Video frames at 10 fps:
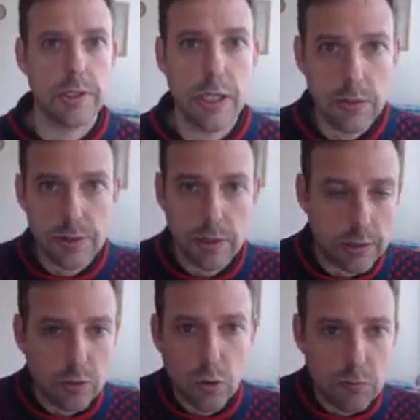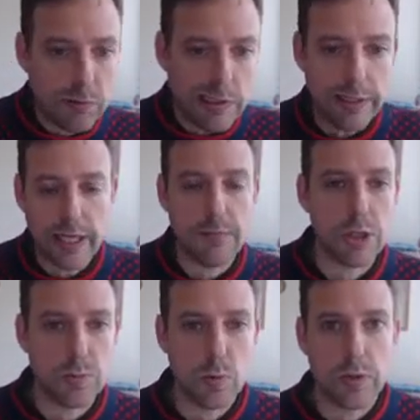And here it's like not really that
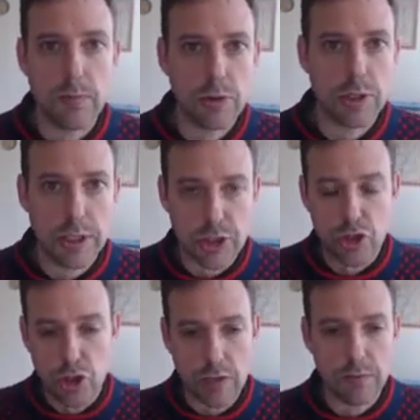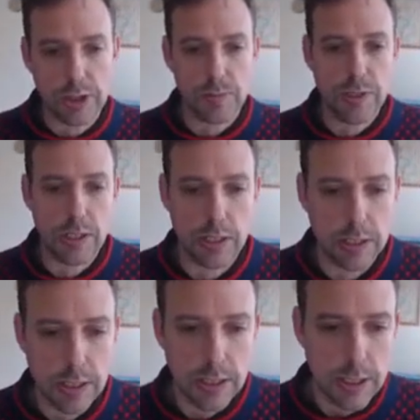much more or that much less, generally speaking,